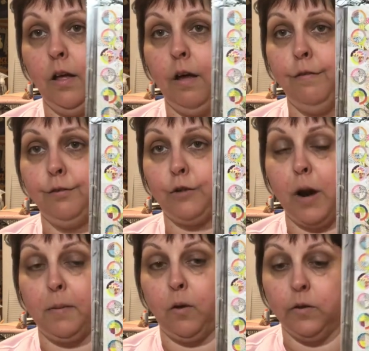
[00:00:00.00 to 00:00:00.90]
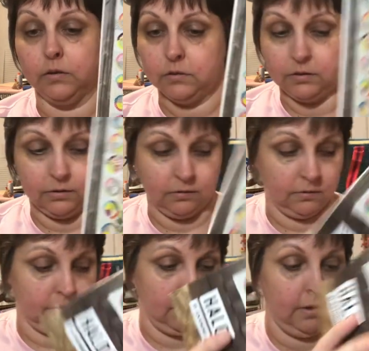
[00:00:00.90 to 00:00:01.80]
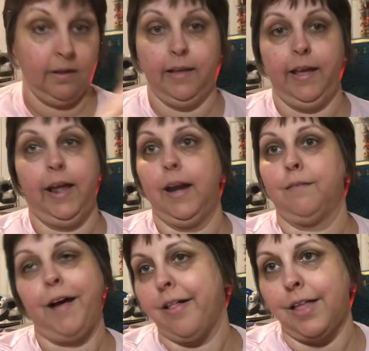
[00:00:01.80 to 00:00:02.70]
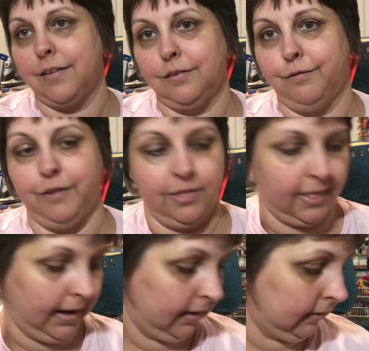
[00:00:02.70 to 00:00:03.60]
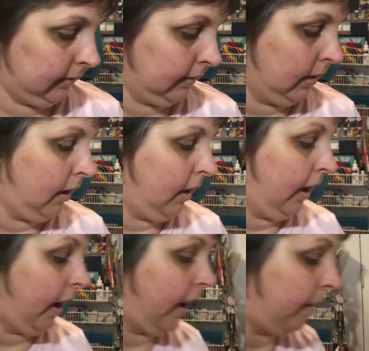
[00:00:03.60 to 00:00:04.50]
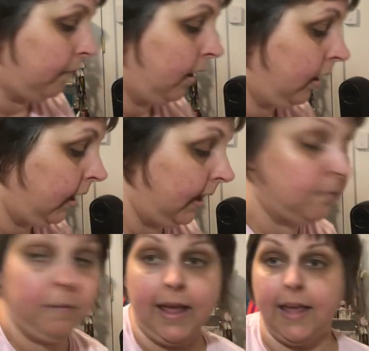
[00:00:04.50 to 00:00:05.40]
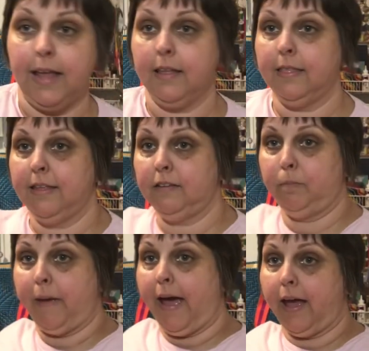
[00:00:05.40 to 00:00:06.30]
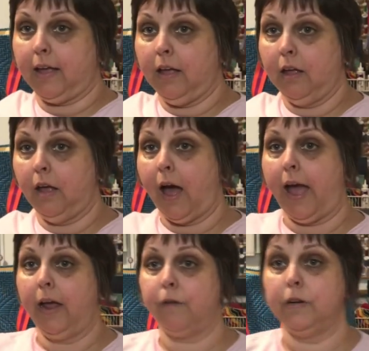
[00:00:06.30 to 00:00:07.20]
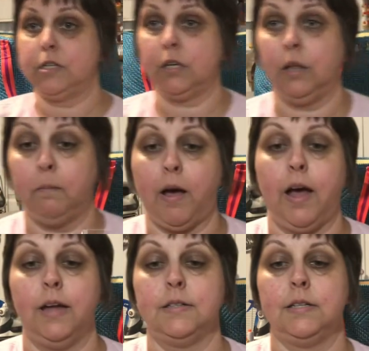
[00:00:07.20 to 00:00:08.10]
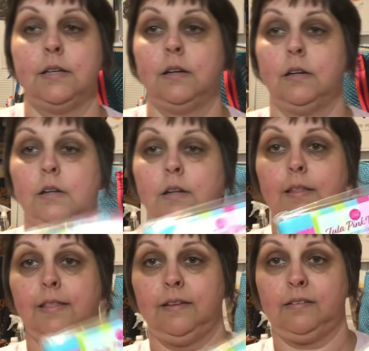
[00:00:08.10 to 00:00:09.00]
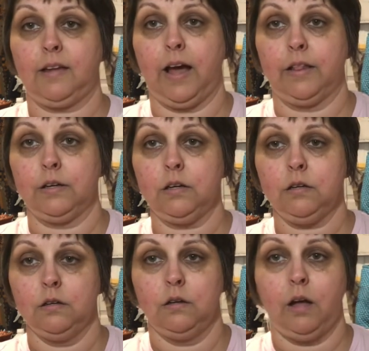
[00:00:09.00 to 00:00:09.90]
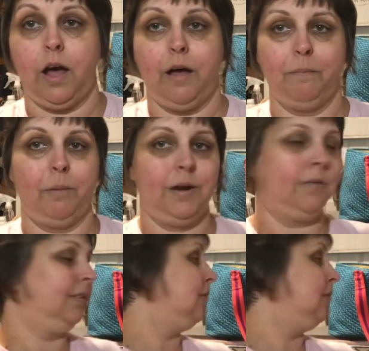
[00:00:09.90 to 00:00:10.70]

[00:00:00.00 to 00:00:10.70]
of scrappy quilts. And I've got lots of fun things. Um, in making this bag, I originally bought this color um, but it was